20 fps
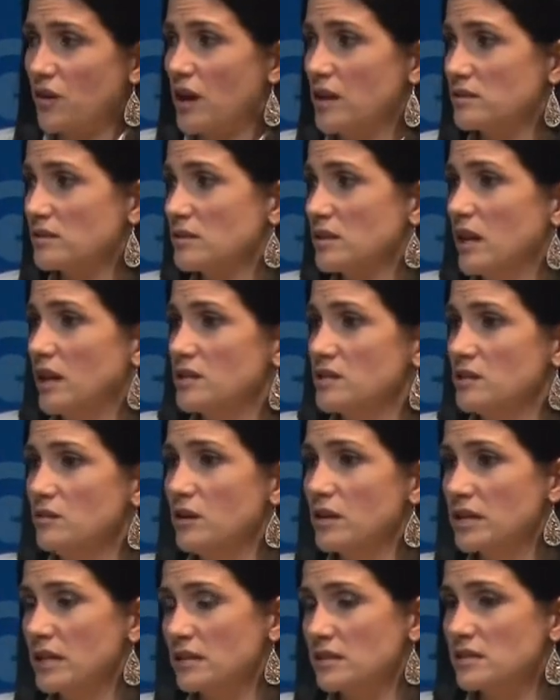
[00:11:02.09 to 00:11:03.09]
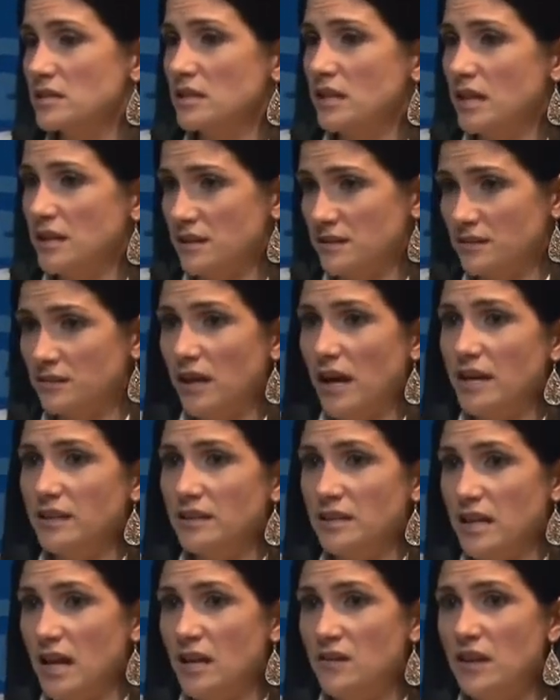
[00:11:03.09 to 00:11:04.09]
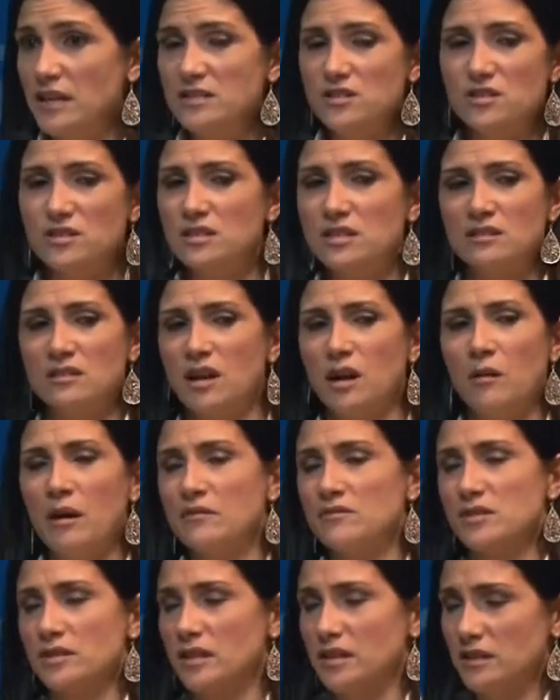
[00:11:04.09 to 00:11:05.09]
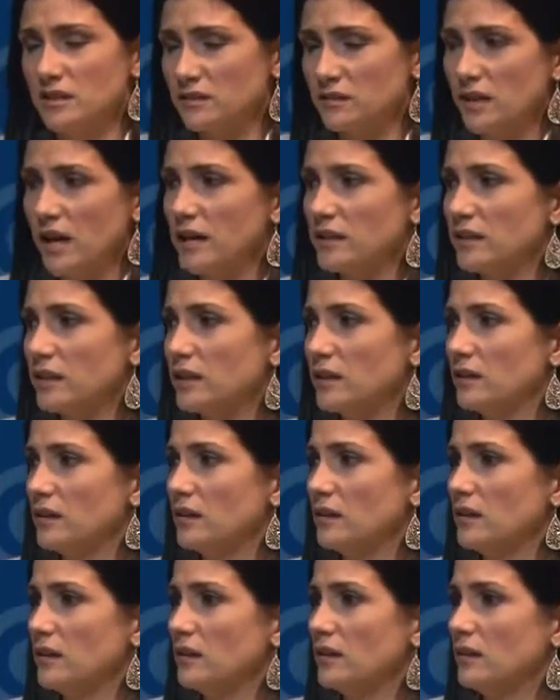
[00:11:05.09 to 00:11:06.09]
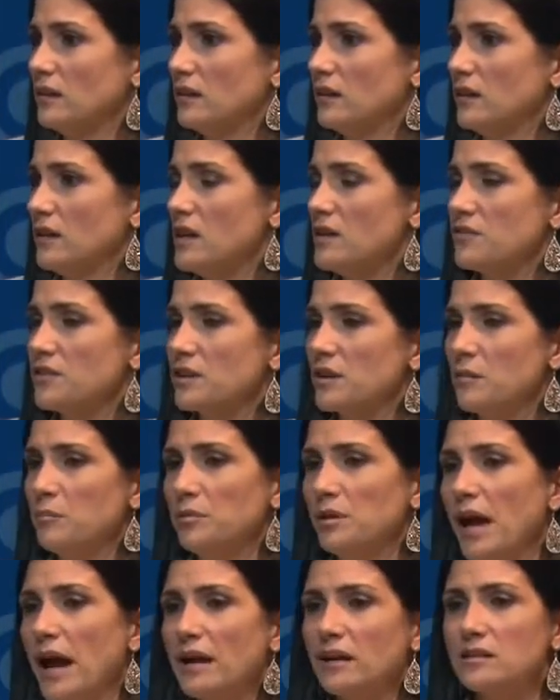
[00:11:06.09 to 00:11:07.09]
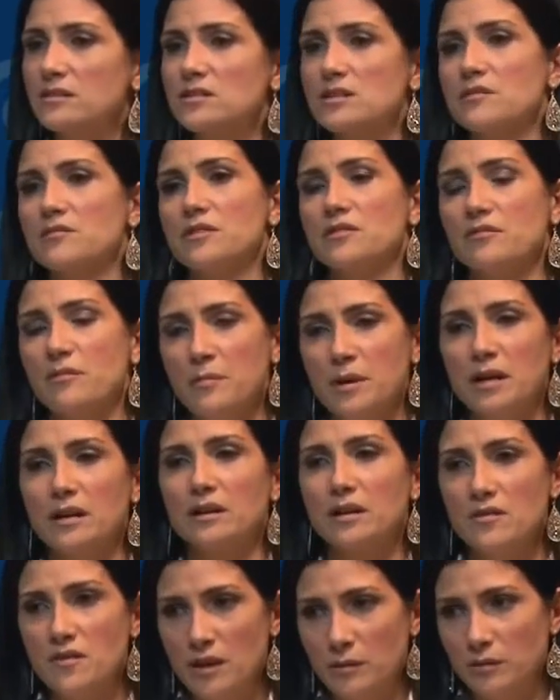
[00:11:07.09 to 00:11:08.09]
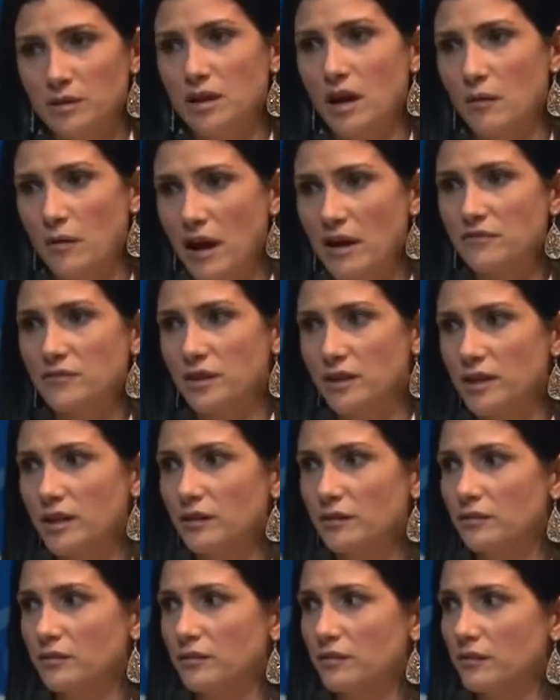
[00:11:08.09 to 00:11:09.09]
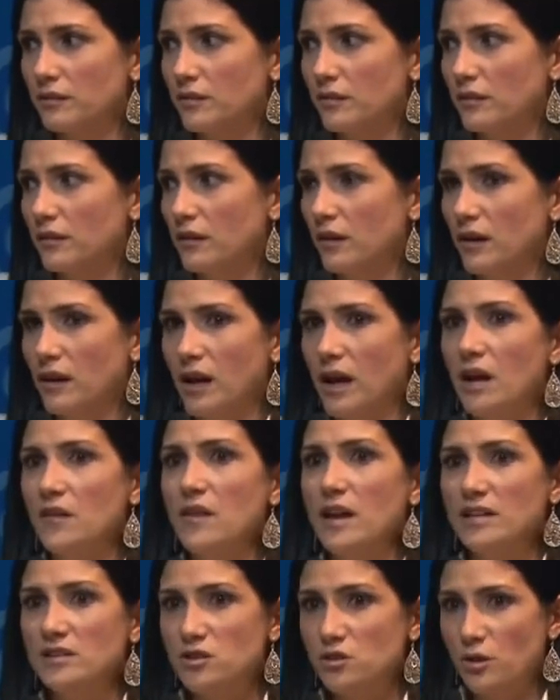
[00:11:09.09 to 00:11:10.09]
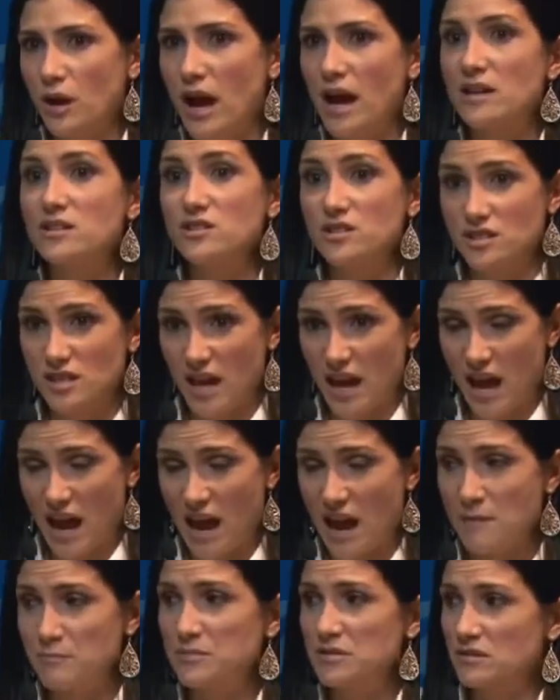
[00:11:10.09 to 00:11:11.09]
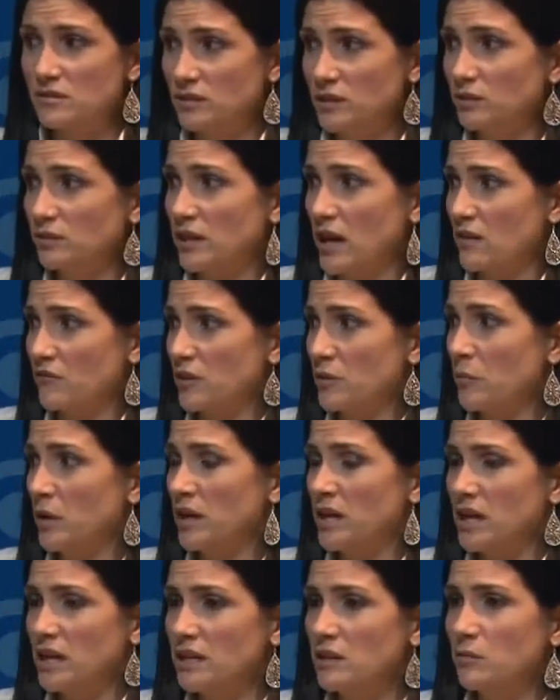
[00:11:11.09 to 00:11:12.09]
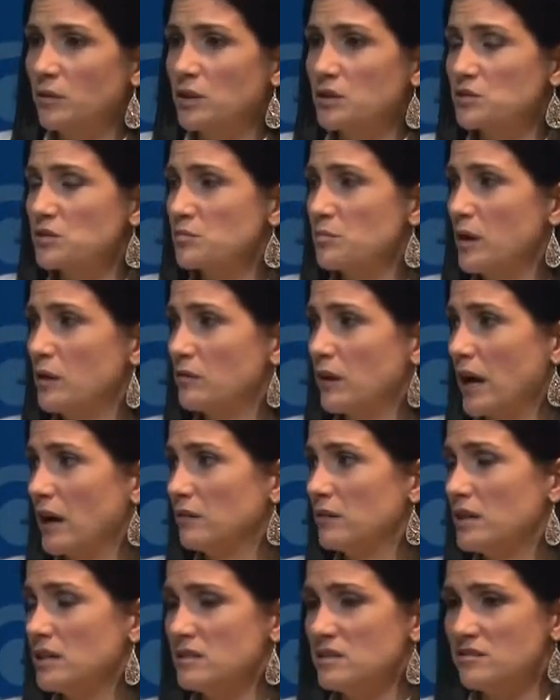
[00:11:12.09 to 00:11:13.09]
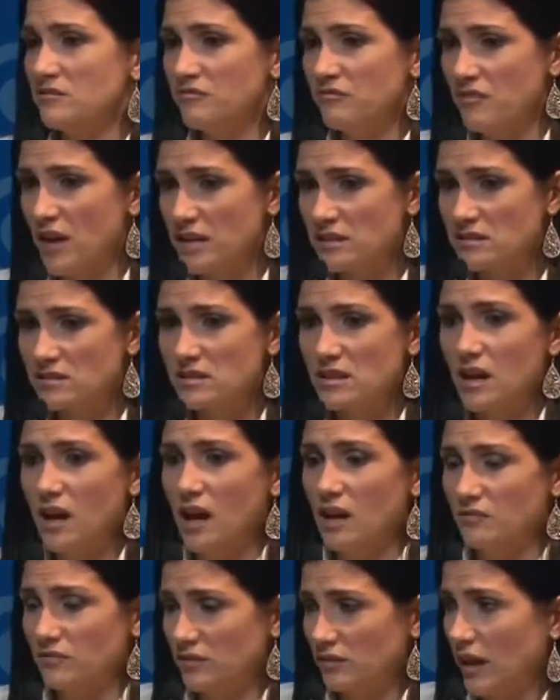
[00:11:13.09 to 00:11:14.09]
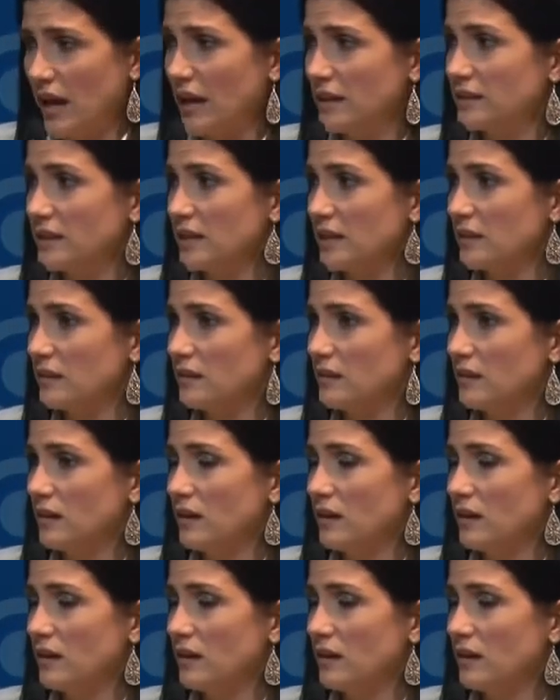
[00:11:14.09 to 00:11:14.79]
SEIU against Kenneth Gladney, and they just didn't go after Kenneth Gladney. If you're a black conservative American, they would go after you. Yes. And they trashed absolutely everyone, anyone who spoke out in defense of Gladney.